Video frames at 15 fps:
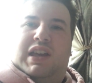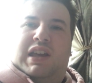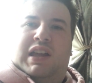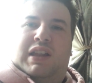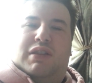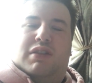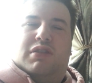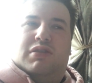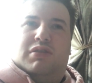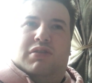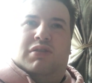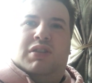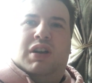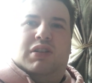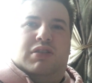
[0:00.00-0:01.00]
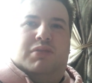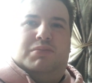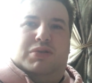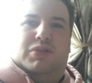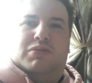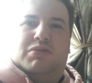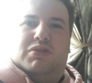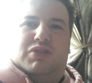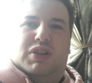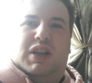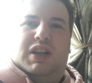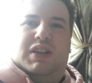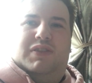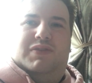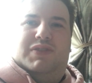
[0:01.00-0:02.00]
it's not
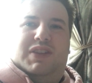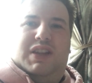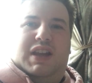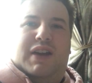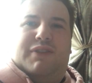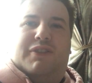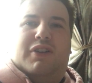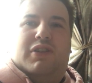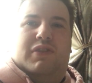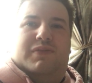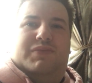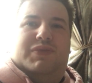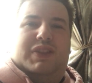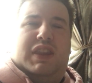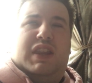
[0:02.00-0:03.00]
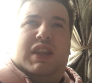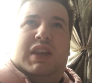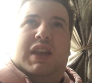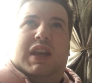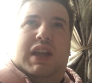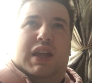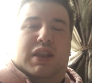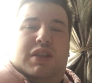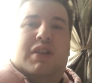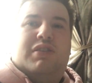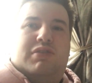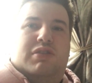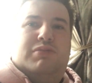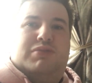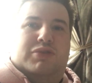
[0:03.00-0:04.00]
compulsory. I thought it's
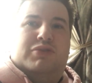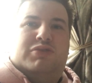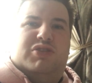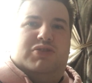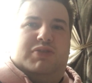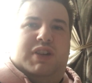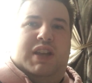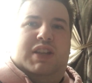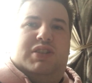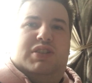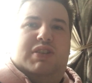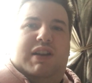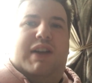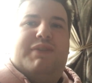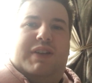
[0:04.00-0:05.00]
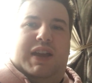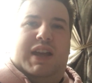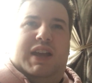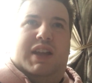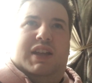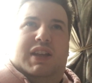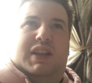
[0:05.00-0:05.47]
not compulsory to have it.